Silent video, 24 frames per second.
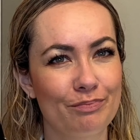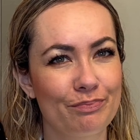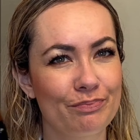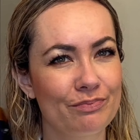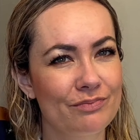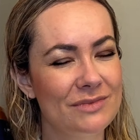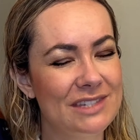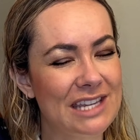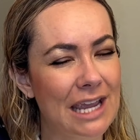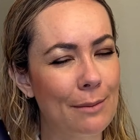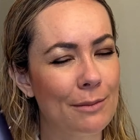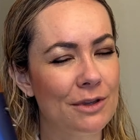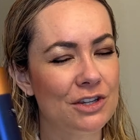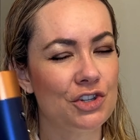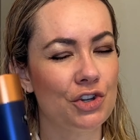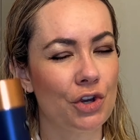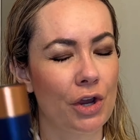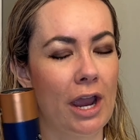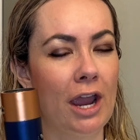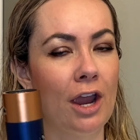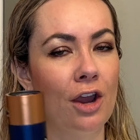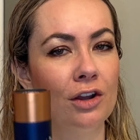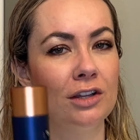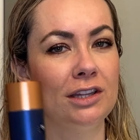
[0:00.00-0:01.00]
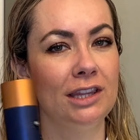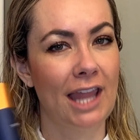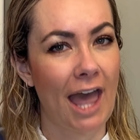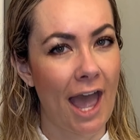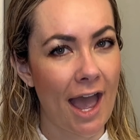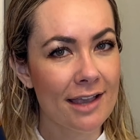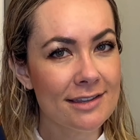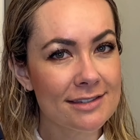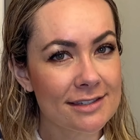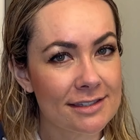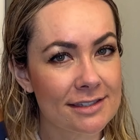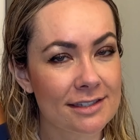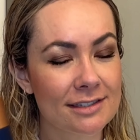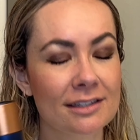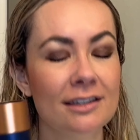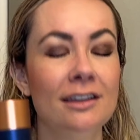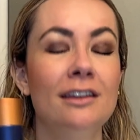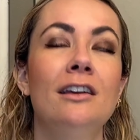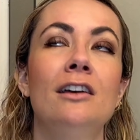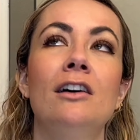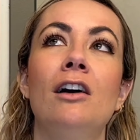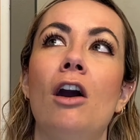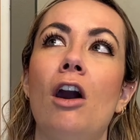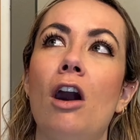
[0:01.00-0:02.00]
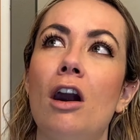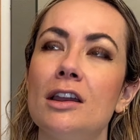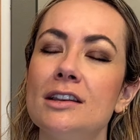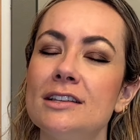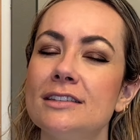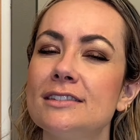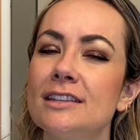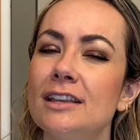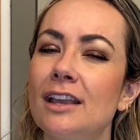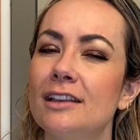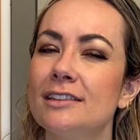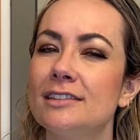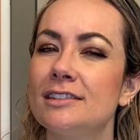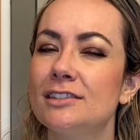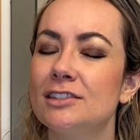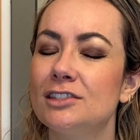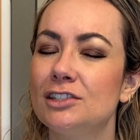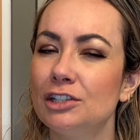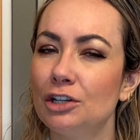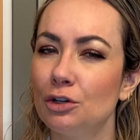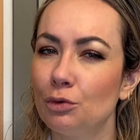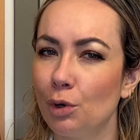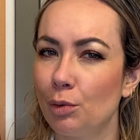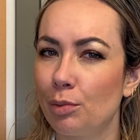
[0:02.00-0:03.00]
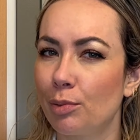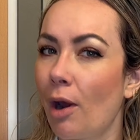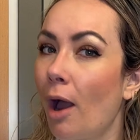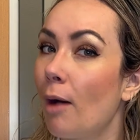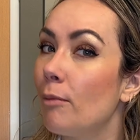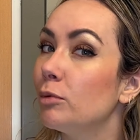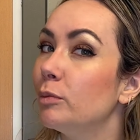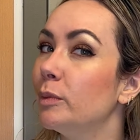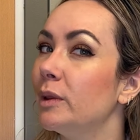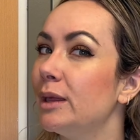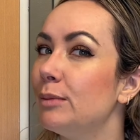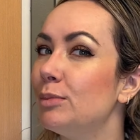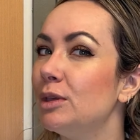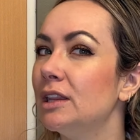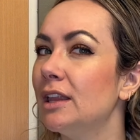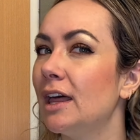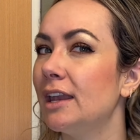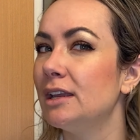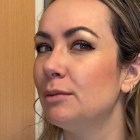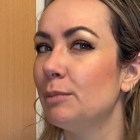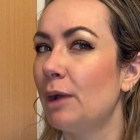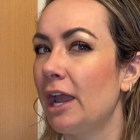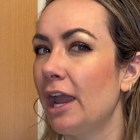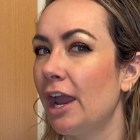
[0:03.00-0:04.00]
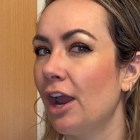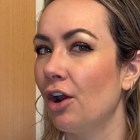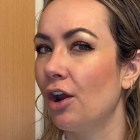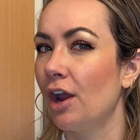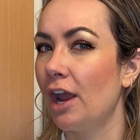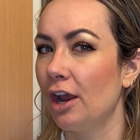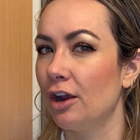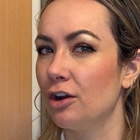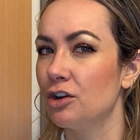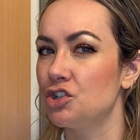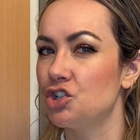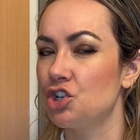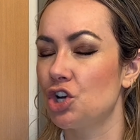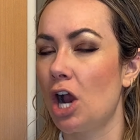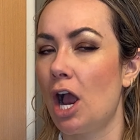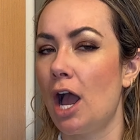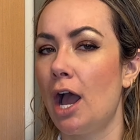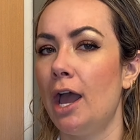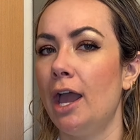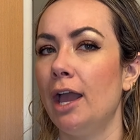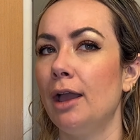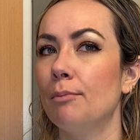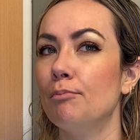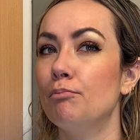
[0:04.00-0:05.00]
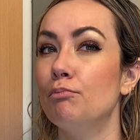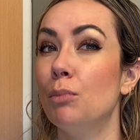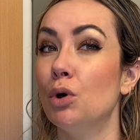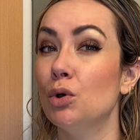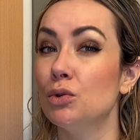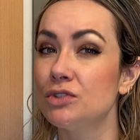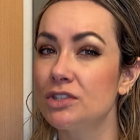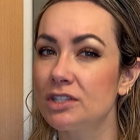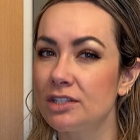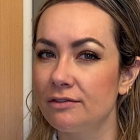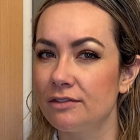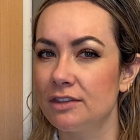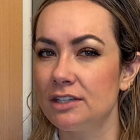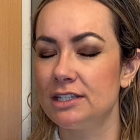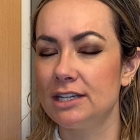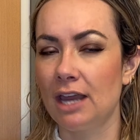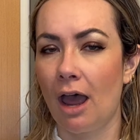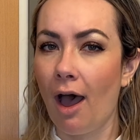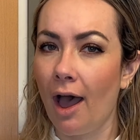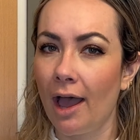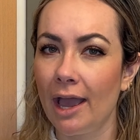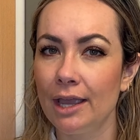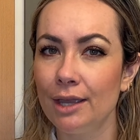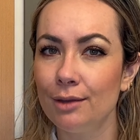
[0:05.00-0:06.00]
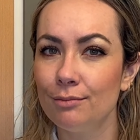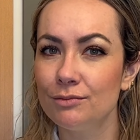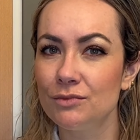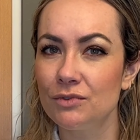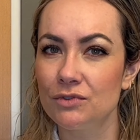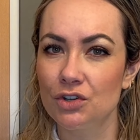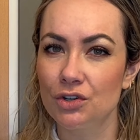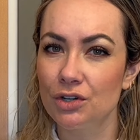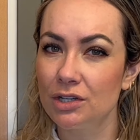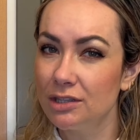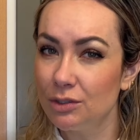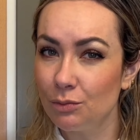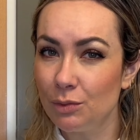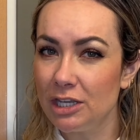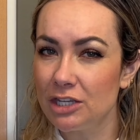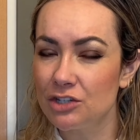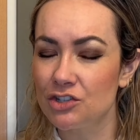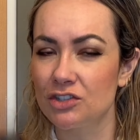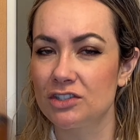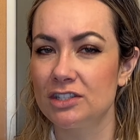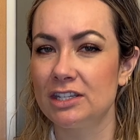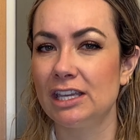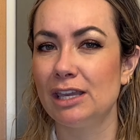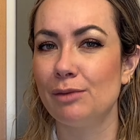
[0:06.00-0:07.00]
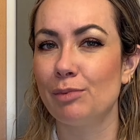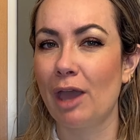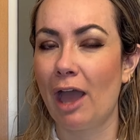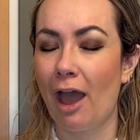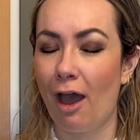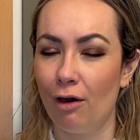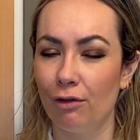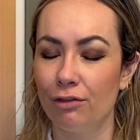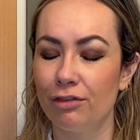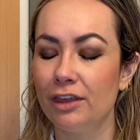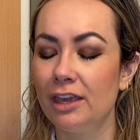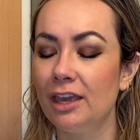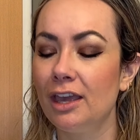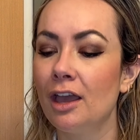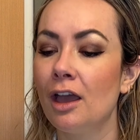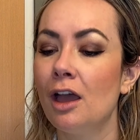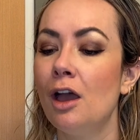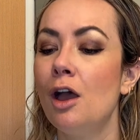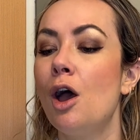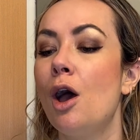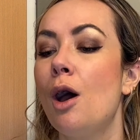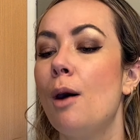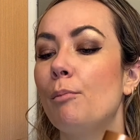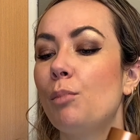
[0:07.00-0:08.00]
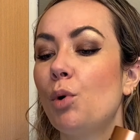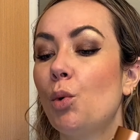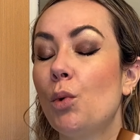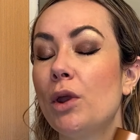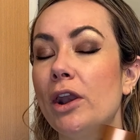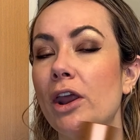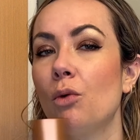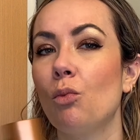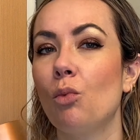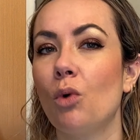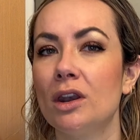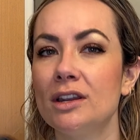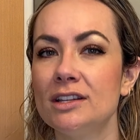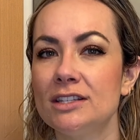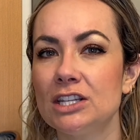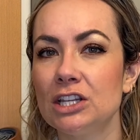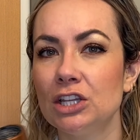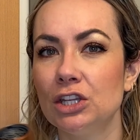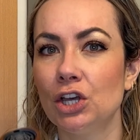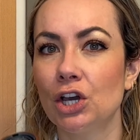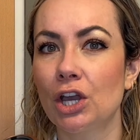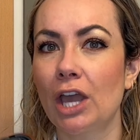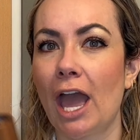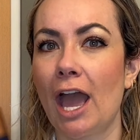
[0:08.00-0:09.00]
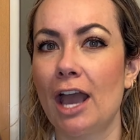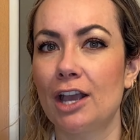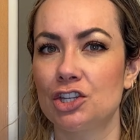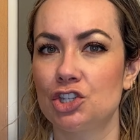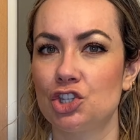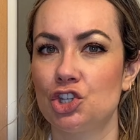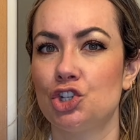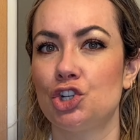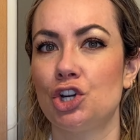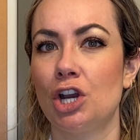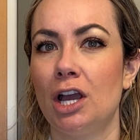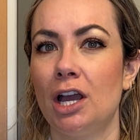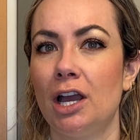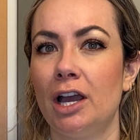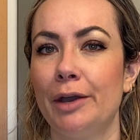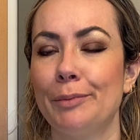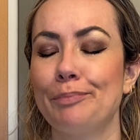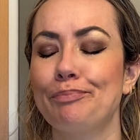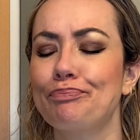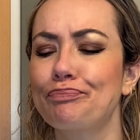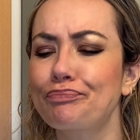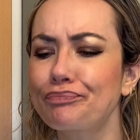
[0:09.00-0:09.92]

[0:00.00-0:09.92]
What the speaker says: damage your hair less. Honestly, I still will probably be letting my hair air dry most of the time during the week just to keep it healthy. But when I wanted to look extra